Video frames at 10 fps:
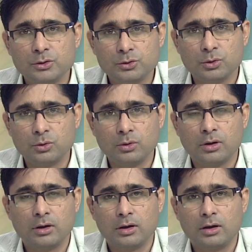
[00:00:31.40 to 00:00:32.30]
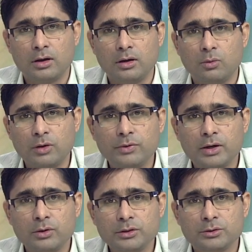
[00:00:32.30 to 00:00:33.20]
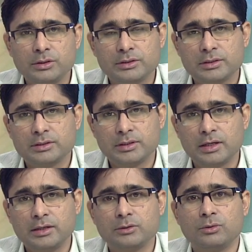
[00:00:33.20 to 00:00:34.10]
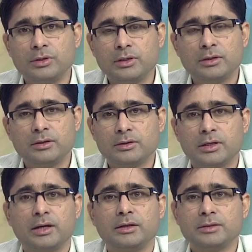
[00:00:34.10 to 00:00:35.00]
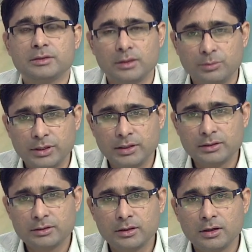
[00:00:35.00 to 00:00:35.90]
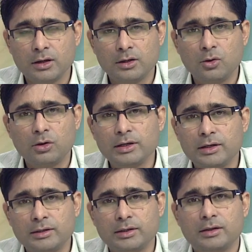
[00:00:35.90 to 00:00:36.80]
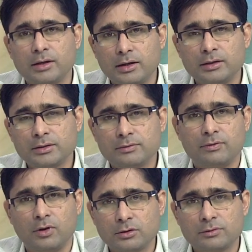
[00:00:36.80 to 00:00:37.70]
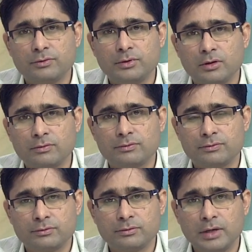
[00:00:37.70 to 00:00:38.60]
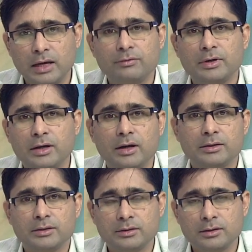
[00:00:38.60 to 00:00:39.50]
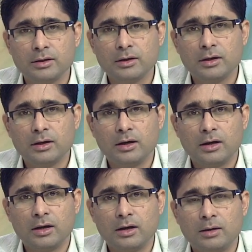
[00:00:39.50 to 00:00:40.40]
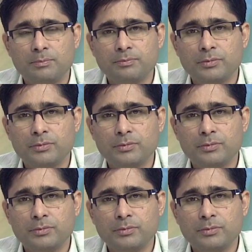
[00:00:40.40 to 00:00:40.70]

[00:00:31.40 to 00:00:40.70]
So uh, what we are going to discuss here is only the religious communities, not in detail the religious philosophy of every religion. Uh,